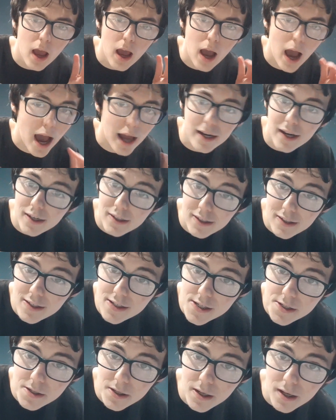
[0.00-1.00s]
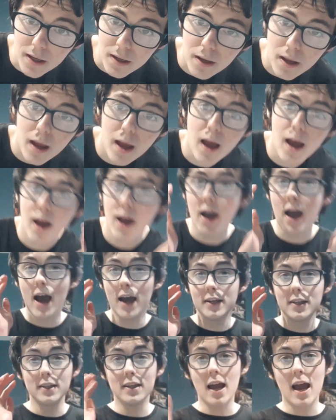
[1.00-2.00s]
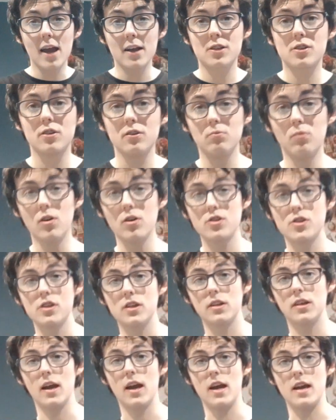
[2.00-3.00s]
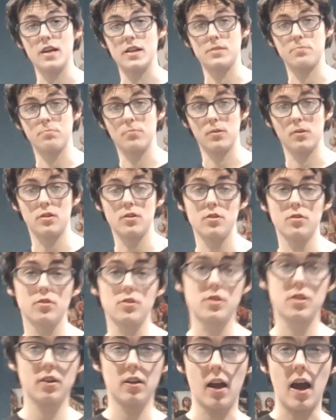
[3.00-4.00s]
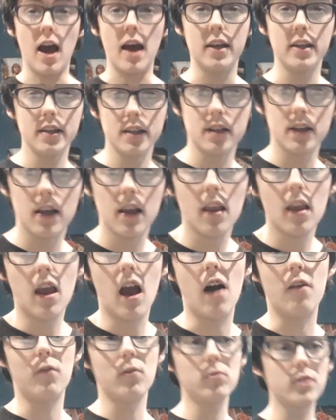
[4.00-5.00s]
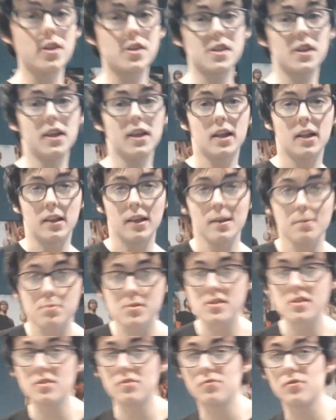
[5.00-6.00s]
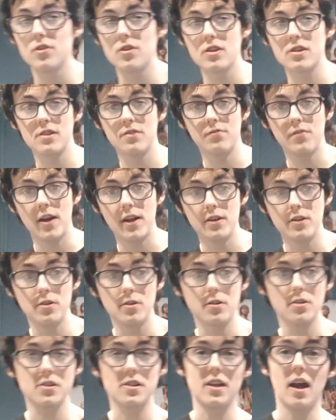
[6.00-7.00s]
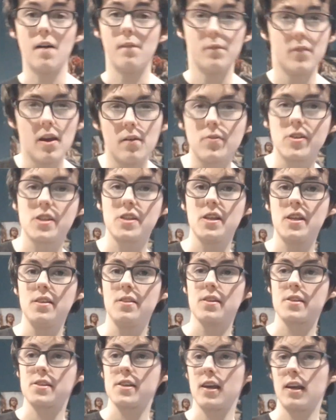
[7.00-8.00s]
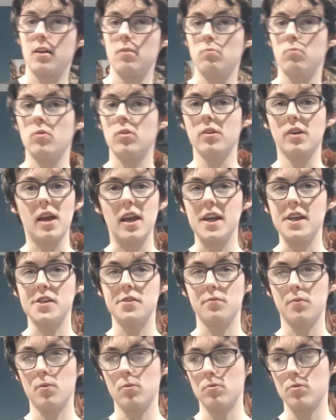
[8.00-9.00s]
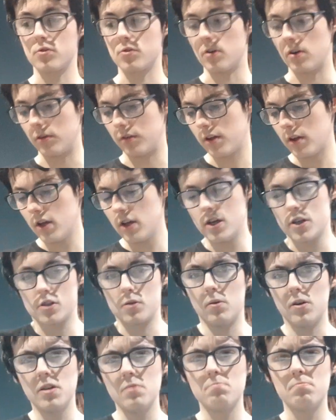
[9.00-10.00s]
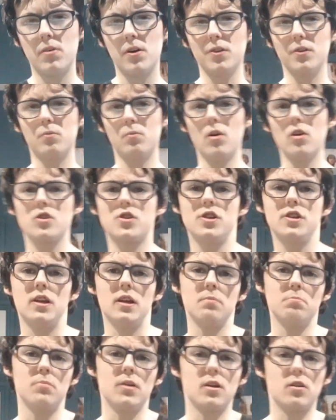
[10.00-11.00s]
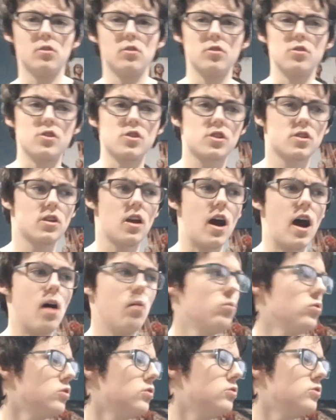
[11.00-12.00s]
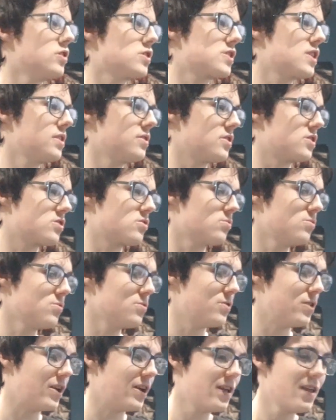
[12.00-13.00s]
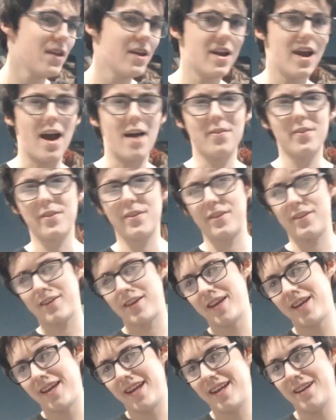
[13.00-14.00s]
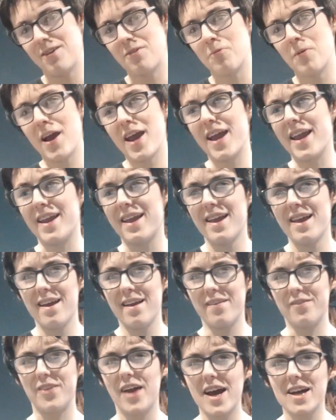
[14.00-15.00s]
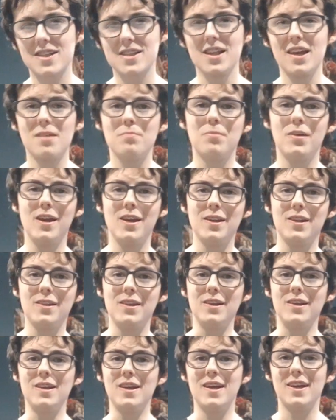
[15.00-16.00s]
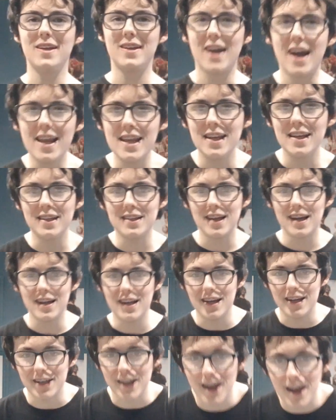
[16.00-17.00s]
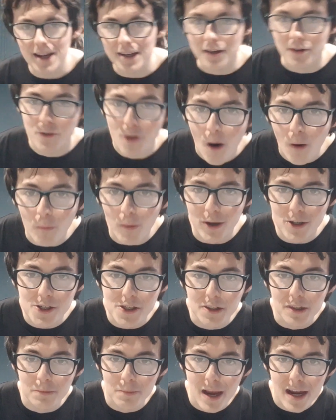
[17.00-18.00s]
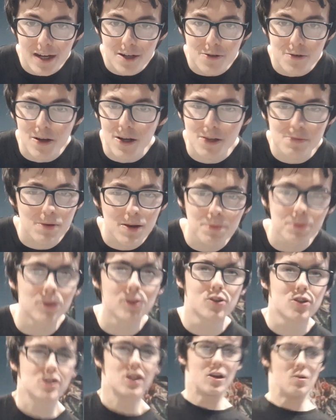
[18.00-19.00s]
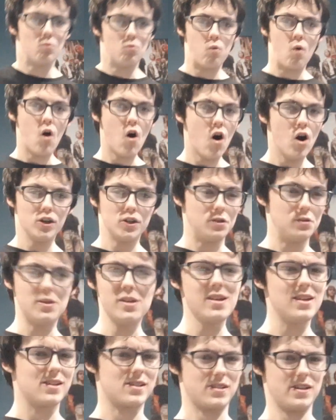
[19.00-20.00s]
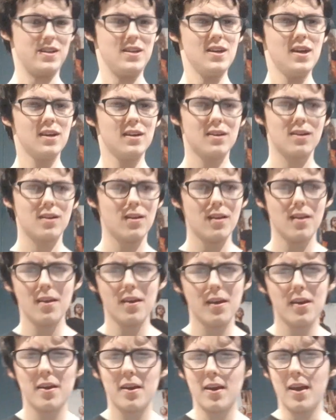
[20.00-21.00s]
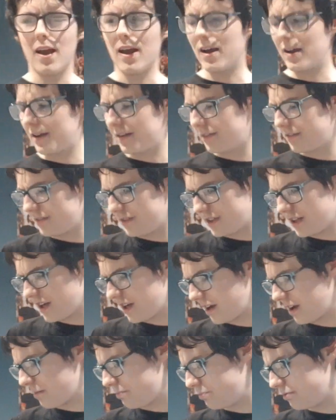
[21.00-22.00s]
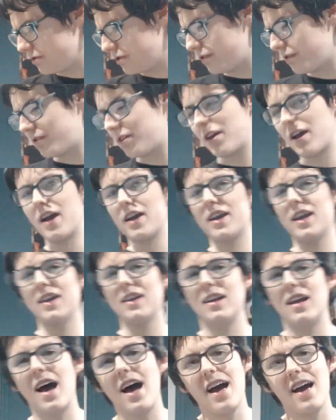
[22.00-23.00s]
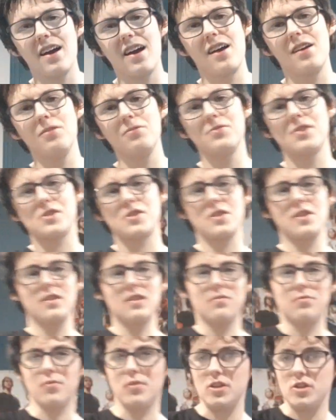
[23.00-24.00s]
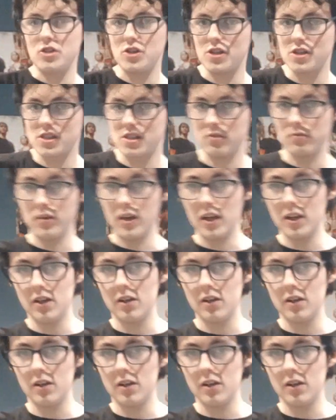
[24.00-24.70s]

And I didn't see it. I didn't actually watch it, guys, because I've only seen clips of the first Avengers. I've never seen the second one, Age of Ultron. So I didn't bother watching it because I wouldn't understand the story. And in a way, that's like being in the year 1999 and not watching The Matrix. People are just like, what? You didn't see it? And yeah, but I get it. I understand it from the gist of it.